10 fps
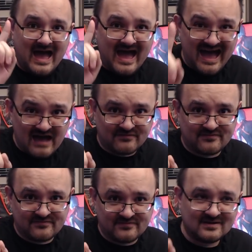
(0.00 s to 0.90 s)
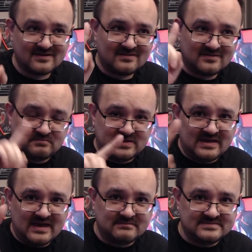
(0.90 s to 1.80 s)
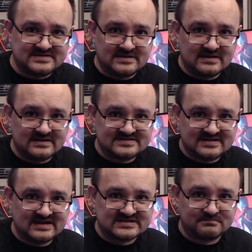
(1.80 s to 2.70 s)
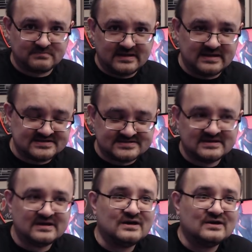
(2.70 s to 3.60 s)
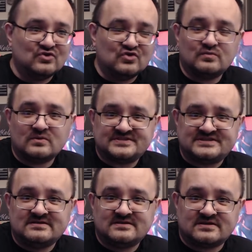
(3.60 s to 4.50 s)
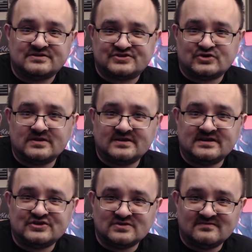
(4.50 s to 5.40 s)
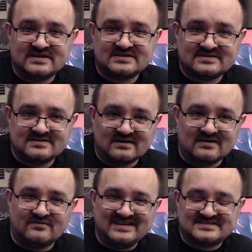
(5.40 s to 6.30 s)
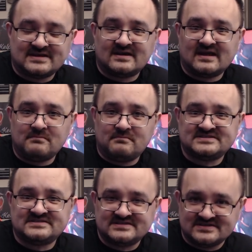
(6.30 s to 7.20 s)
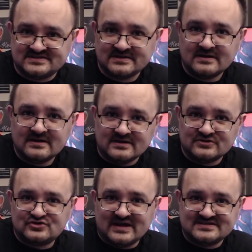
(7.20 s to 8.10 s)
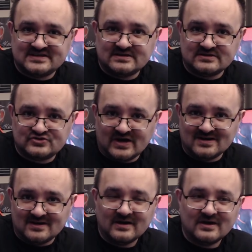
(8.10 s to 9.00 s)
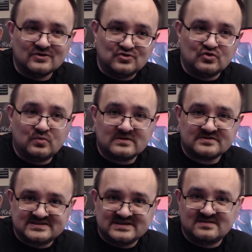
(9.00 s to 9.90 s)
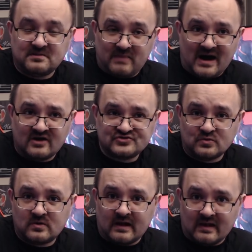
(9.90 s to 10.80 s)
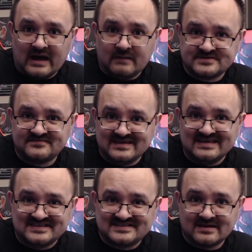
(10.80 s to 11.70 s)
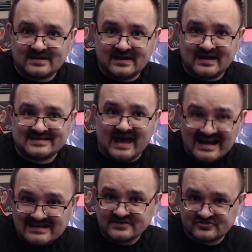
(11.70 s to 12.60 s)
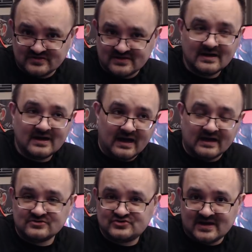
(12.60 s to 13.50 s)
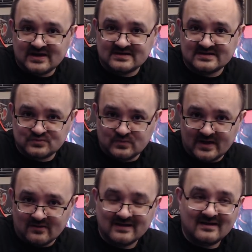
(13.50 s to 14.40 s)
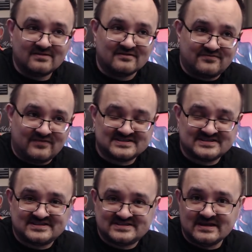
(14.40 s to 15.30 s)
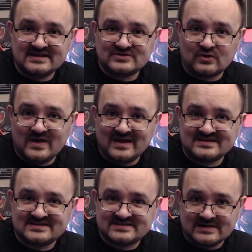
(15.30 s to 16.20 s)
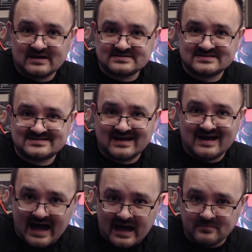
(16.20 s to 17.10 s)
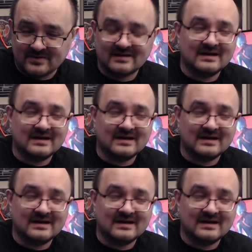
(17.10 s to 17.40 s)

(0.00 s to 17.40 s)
If the PMTA takes place, you will see the consolidation of e-cigarette businesses in Shenzhen and China. You will see the partial collapse of the e-cigarette industry in China as well. The first signs already started to happen